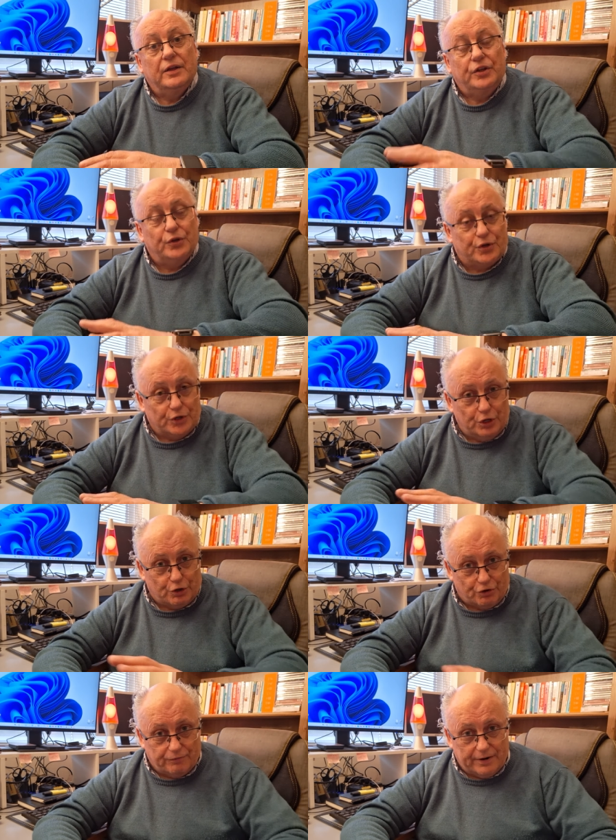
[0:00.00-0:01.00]
you could
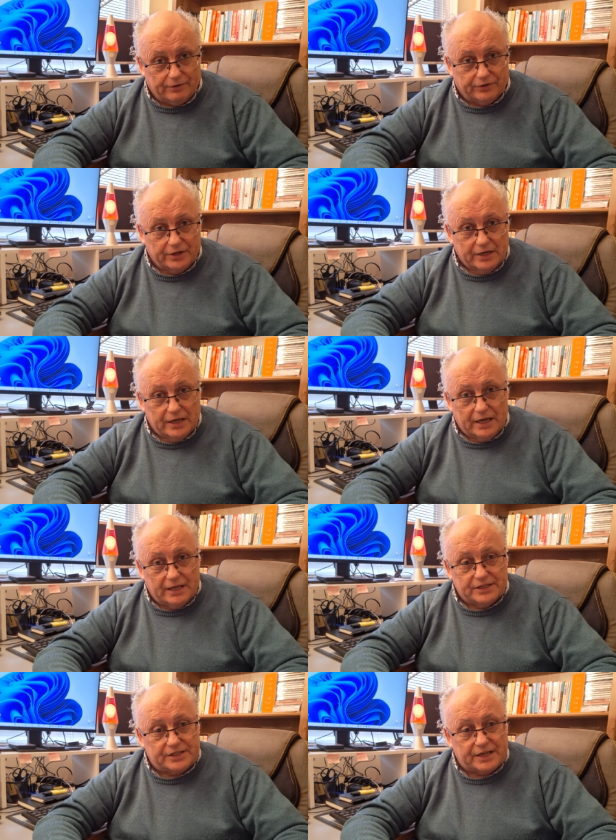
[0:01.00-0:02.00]
look around
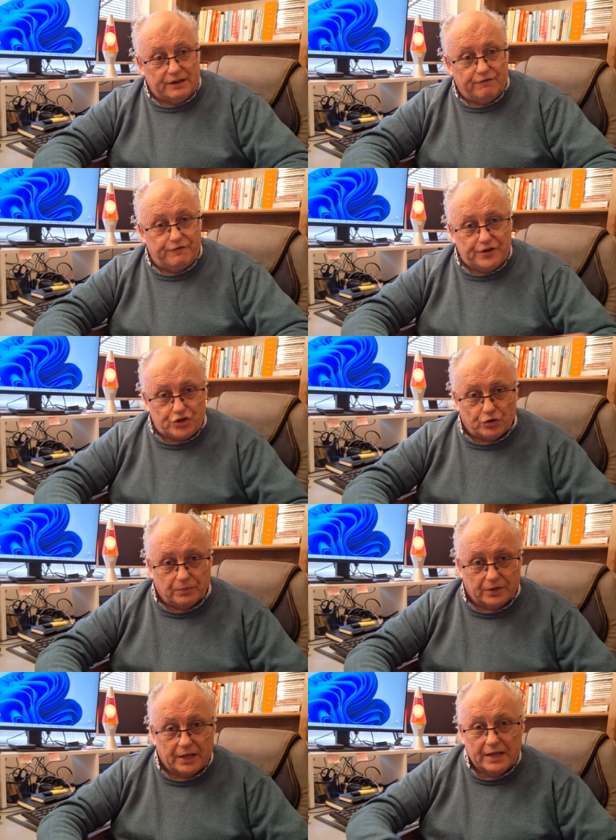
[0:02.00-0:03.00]
and see
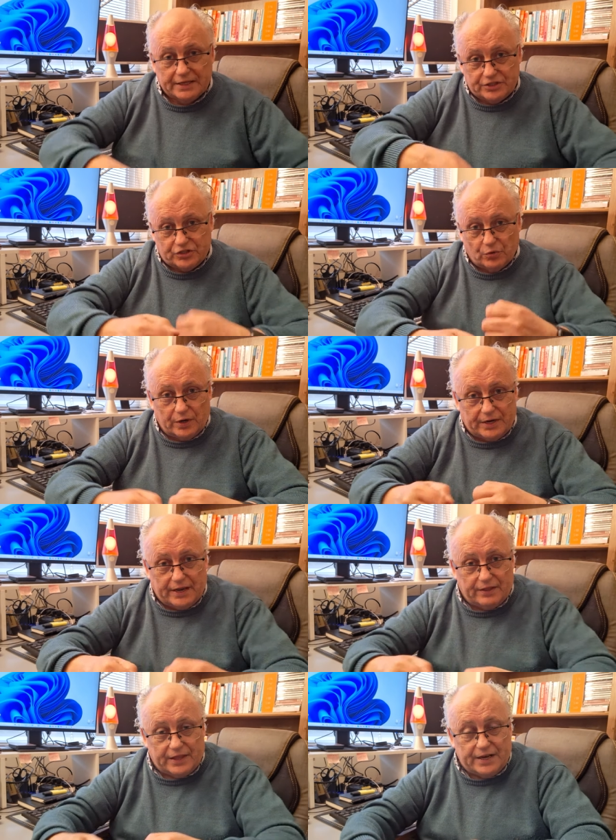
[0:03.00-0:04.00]
fishermen sorting
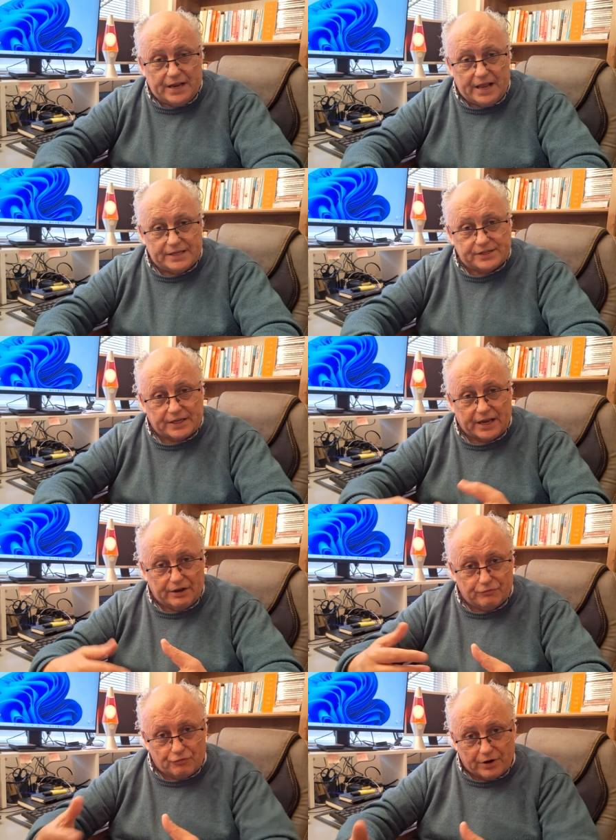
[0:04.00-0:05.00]
out their nets and
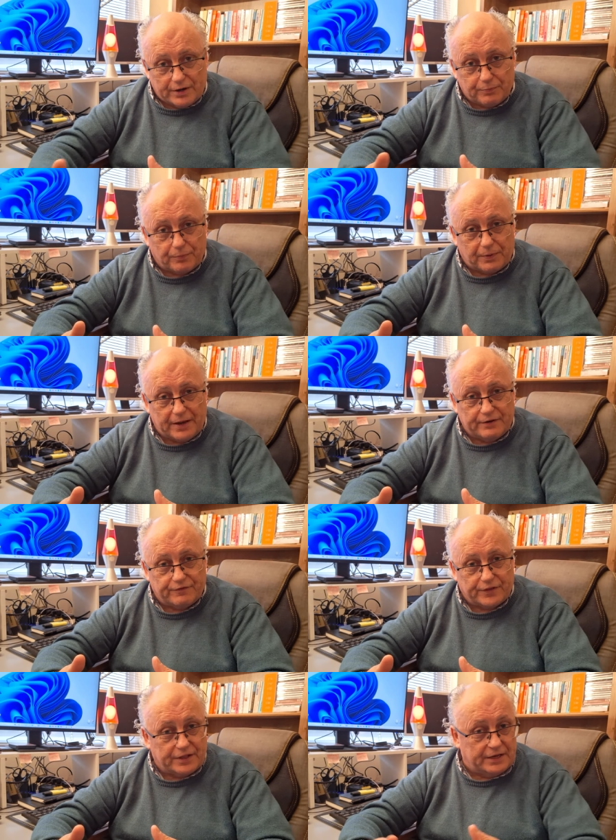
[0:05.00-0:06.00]
getting ready, prepared
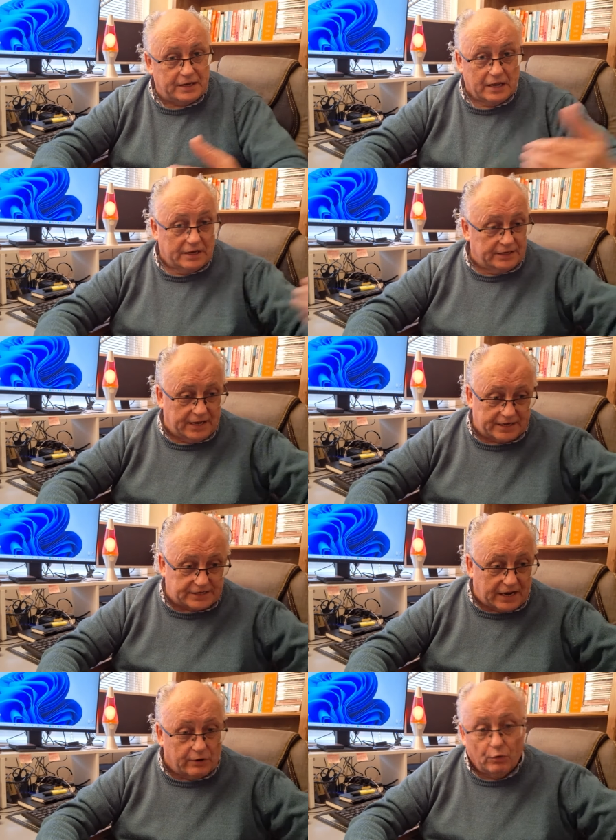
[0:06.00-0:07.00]
for the next
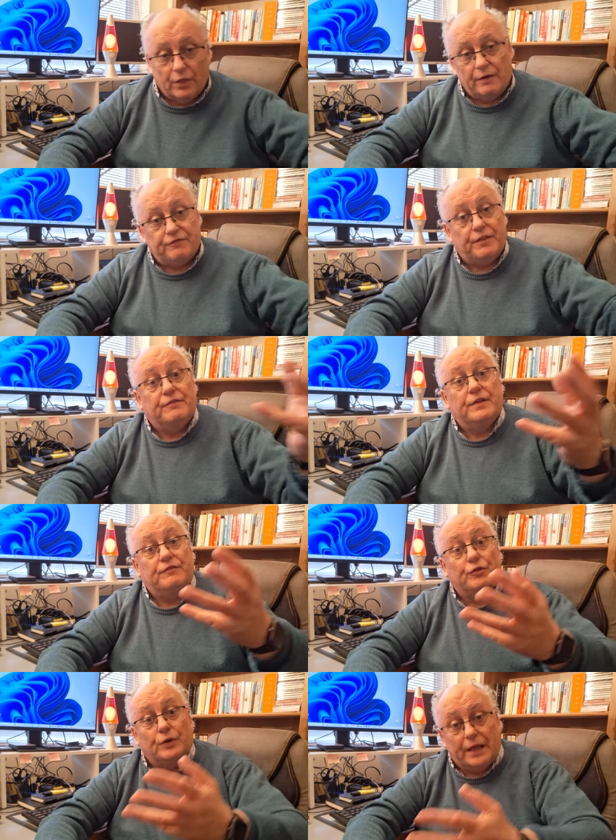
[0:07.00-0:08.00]
day, or
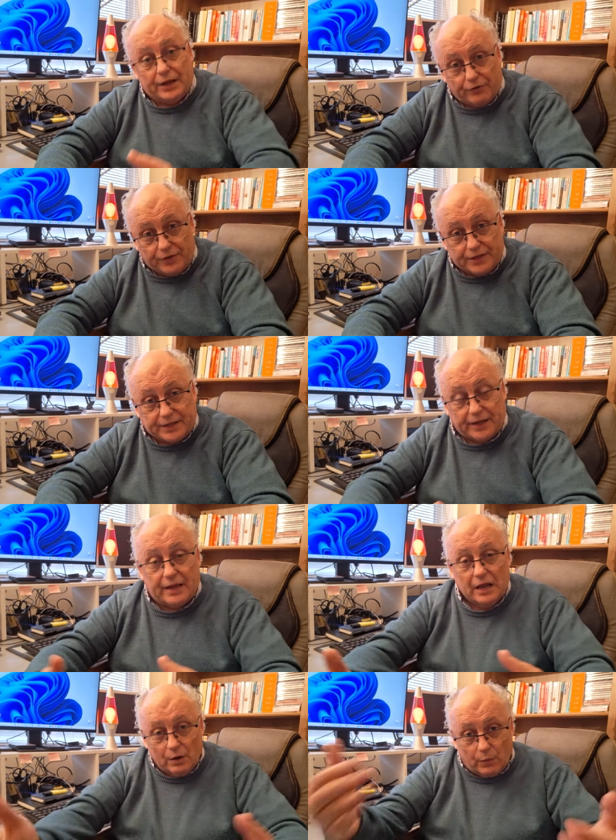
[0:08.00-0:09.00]
if you're later in the day,
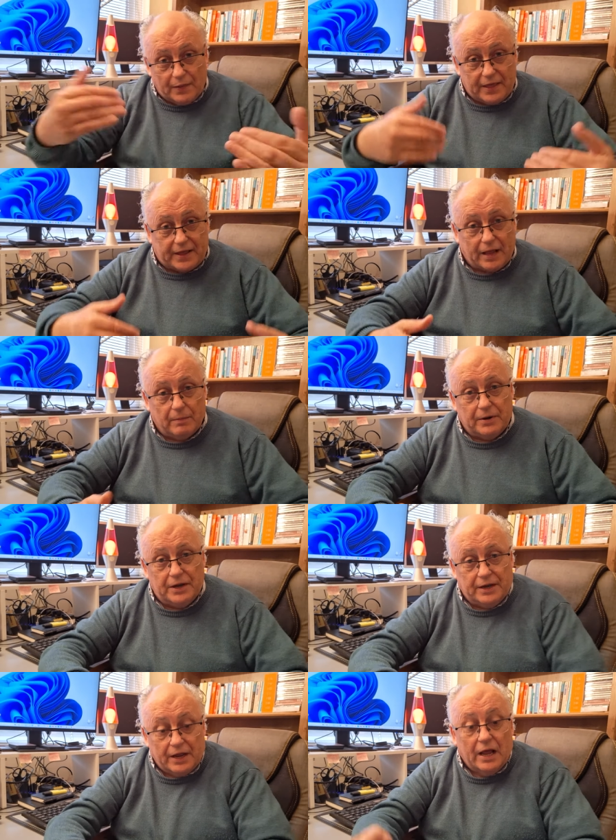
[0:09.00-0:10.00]
when they're coming
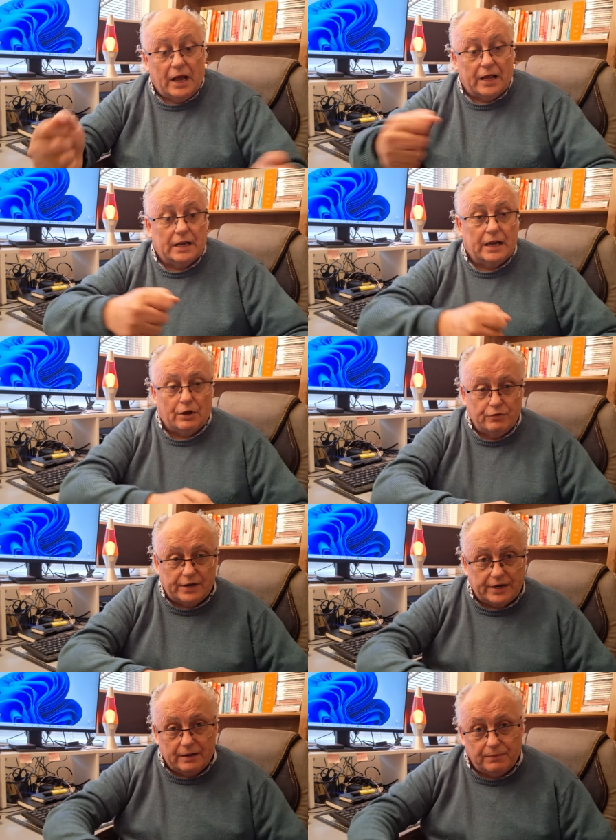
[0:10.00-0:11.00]
in and
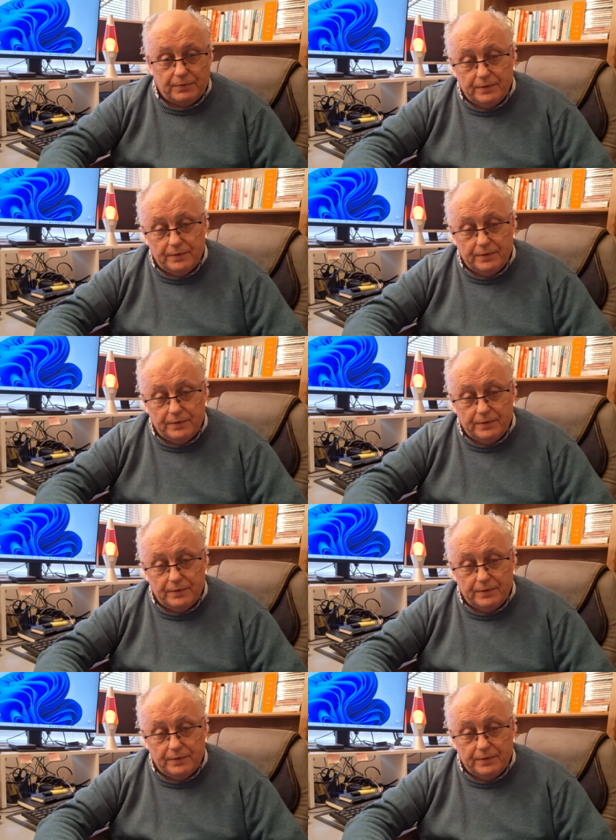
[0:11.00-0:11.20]
loading up